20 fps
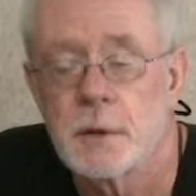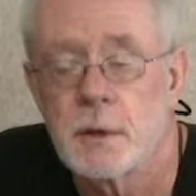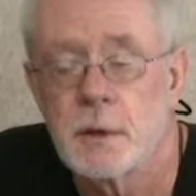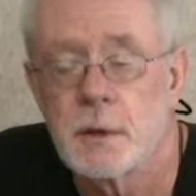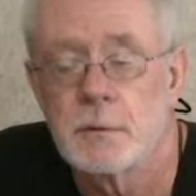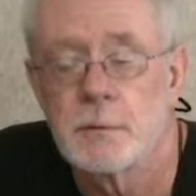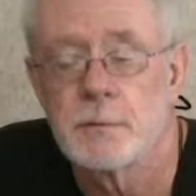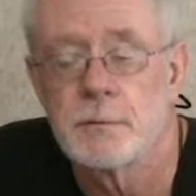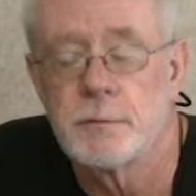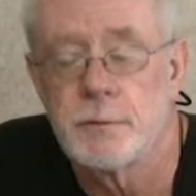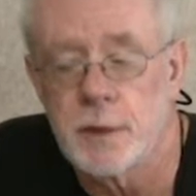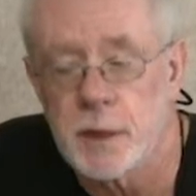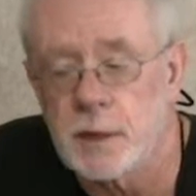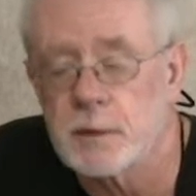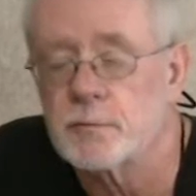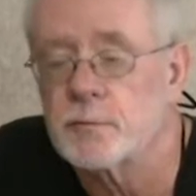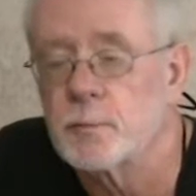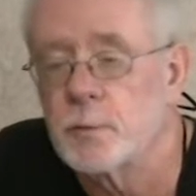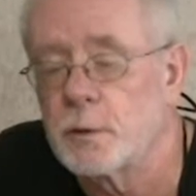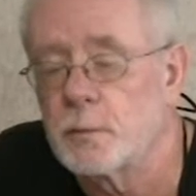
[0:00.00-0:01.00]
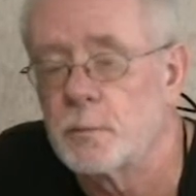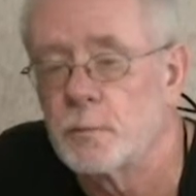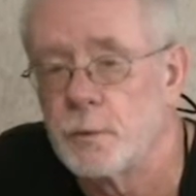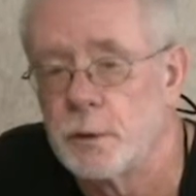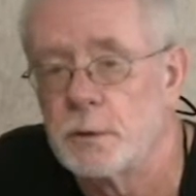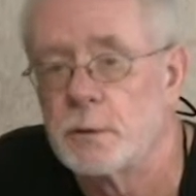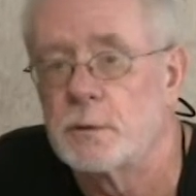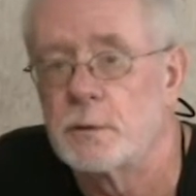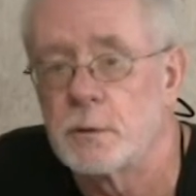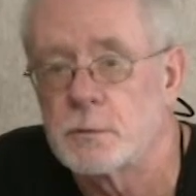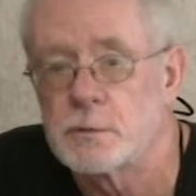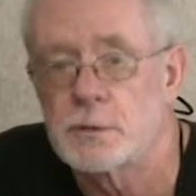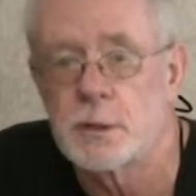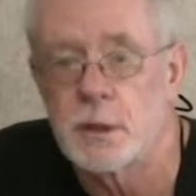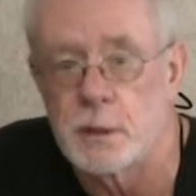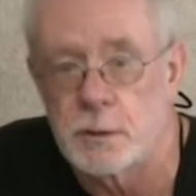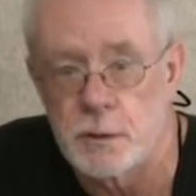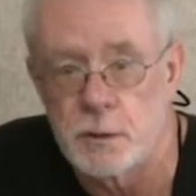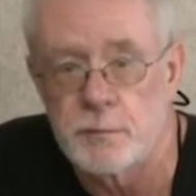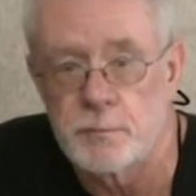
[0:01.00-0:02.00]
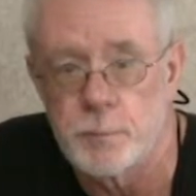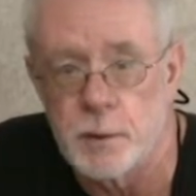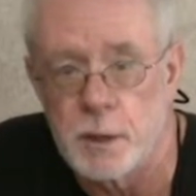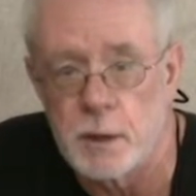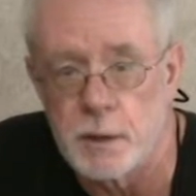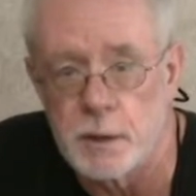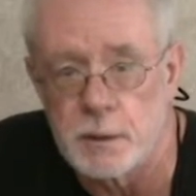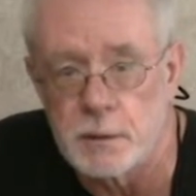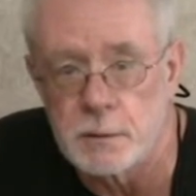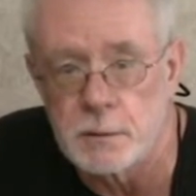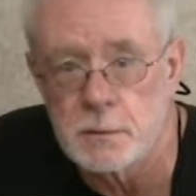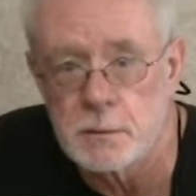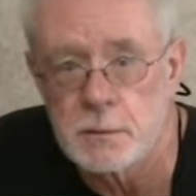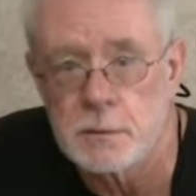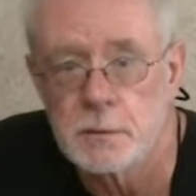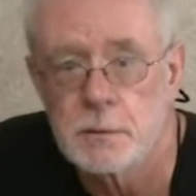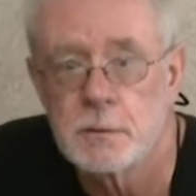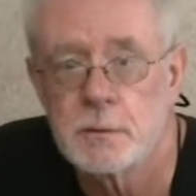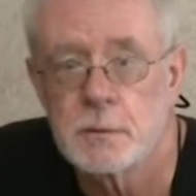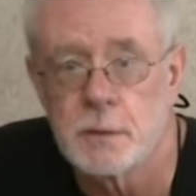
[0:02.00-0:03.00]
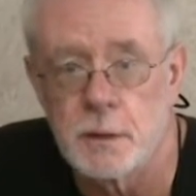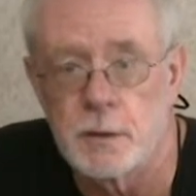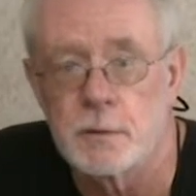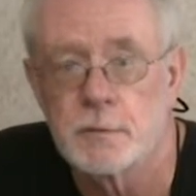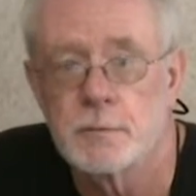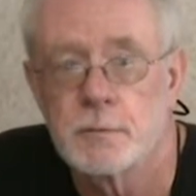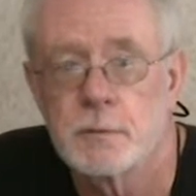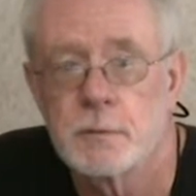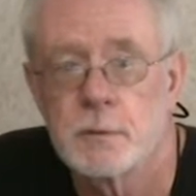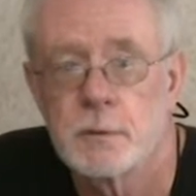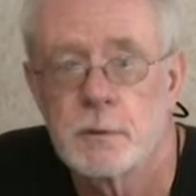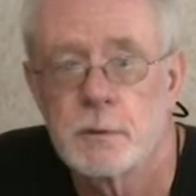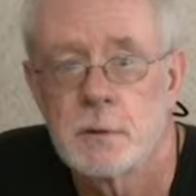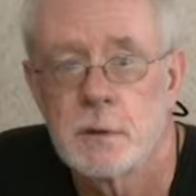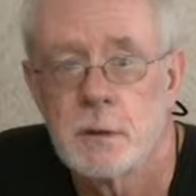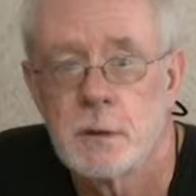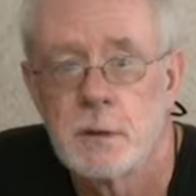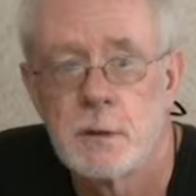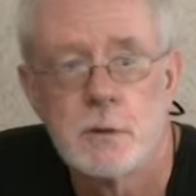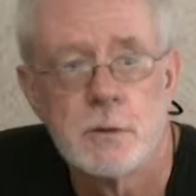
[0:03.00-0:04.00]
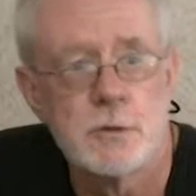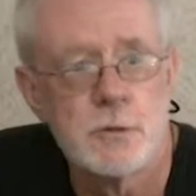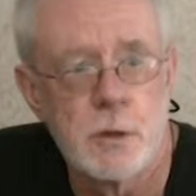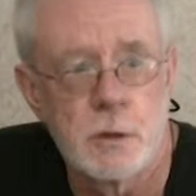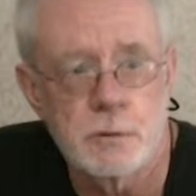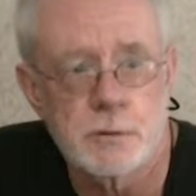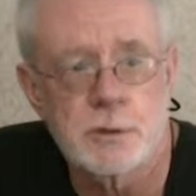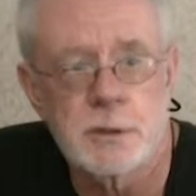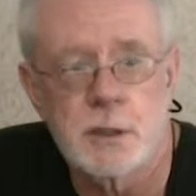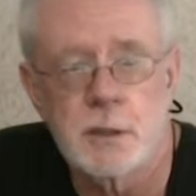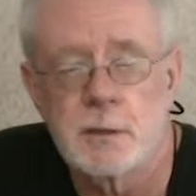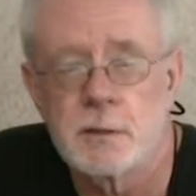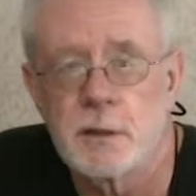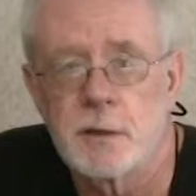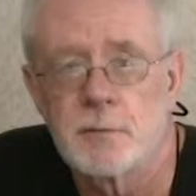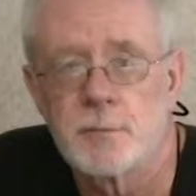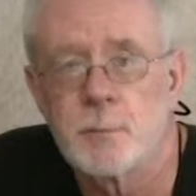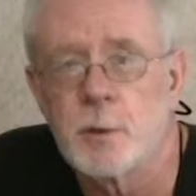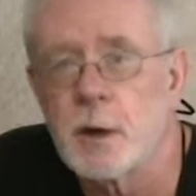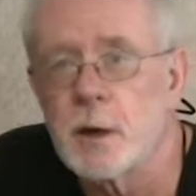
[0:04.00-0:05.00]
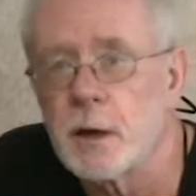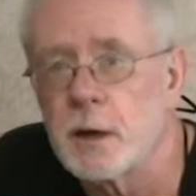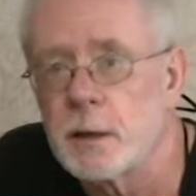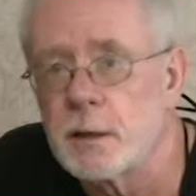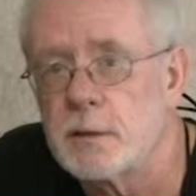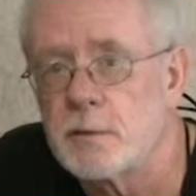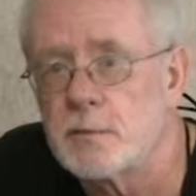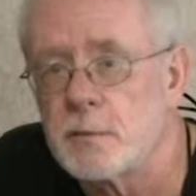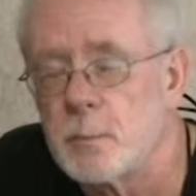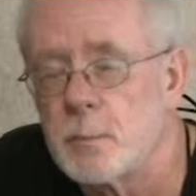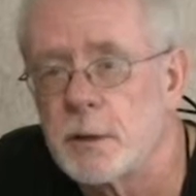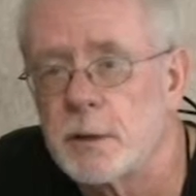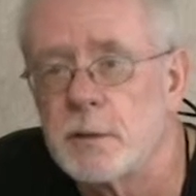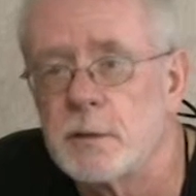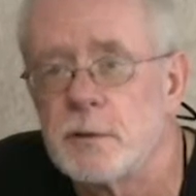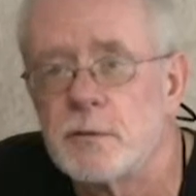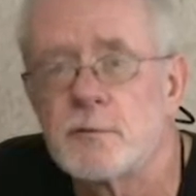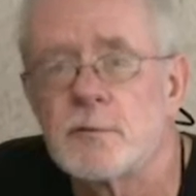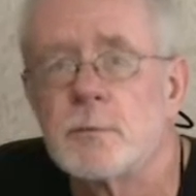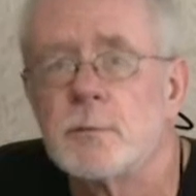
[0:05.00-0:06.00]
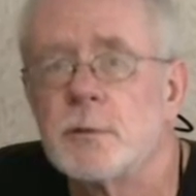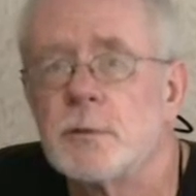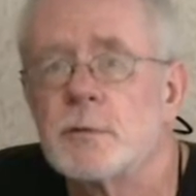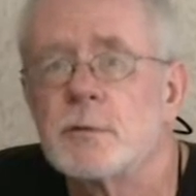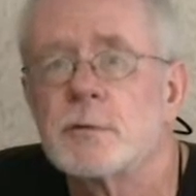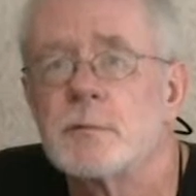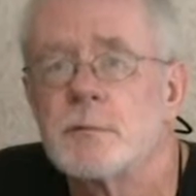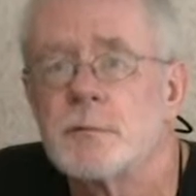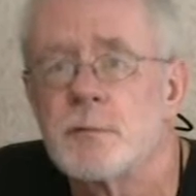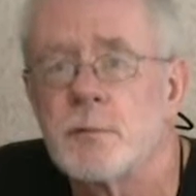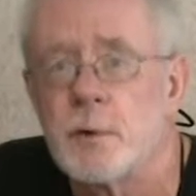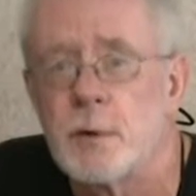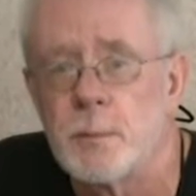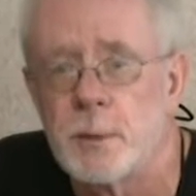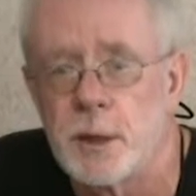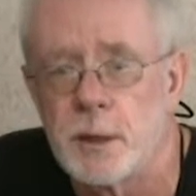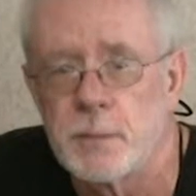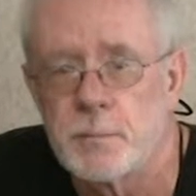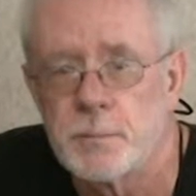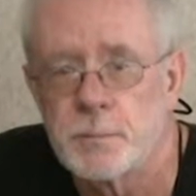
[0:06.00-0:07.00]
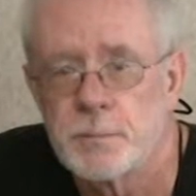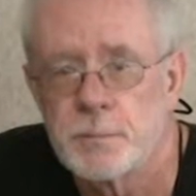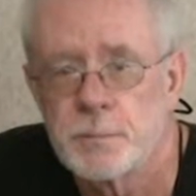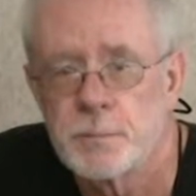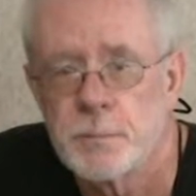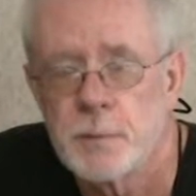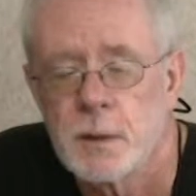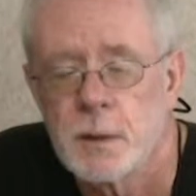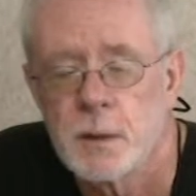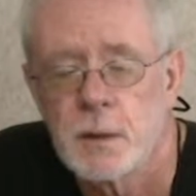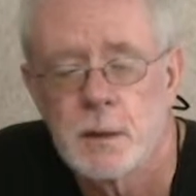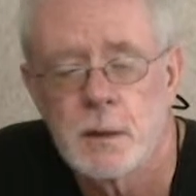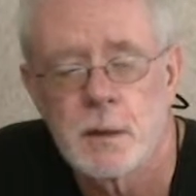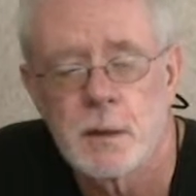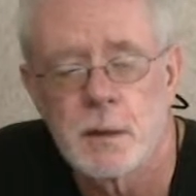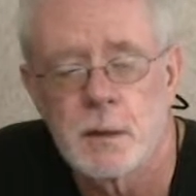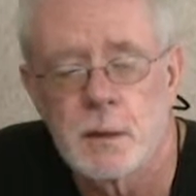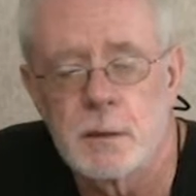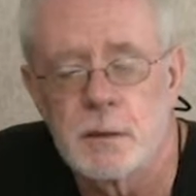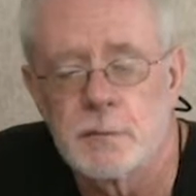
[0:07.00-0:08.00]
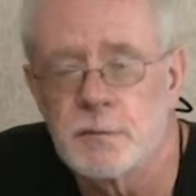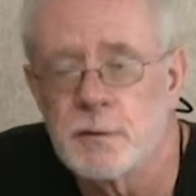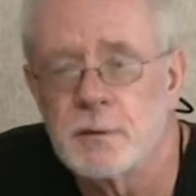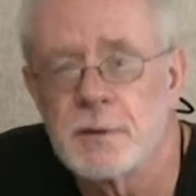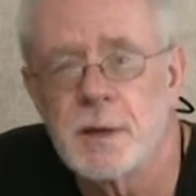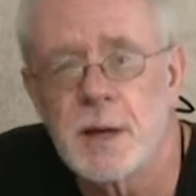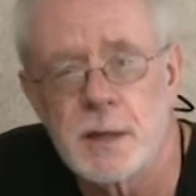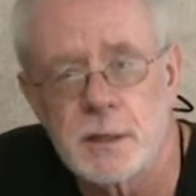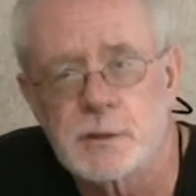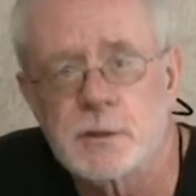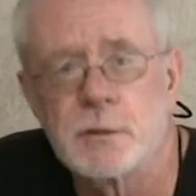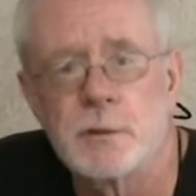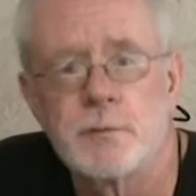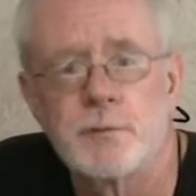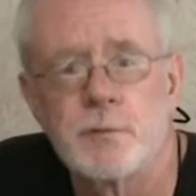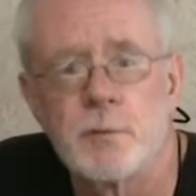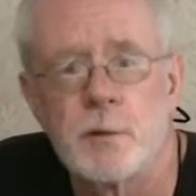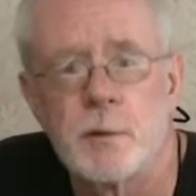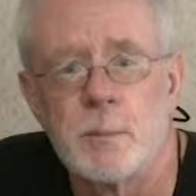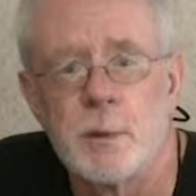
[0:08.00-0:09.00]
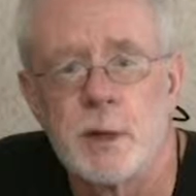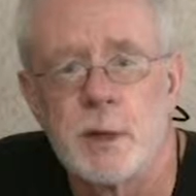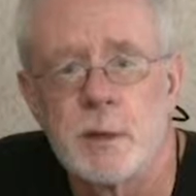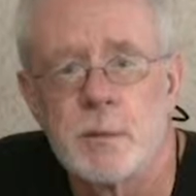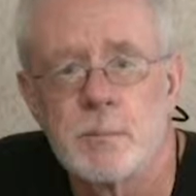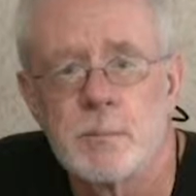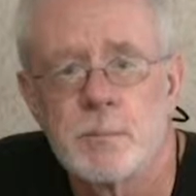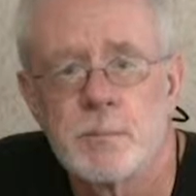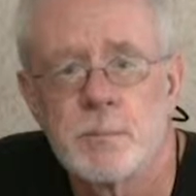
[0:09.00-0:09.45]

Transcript: And that's what real No Child Left Behind does. No Child Left Behind is a money distribution format, and it's a national format.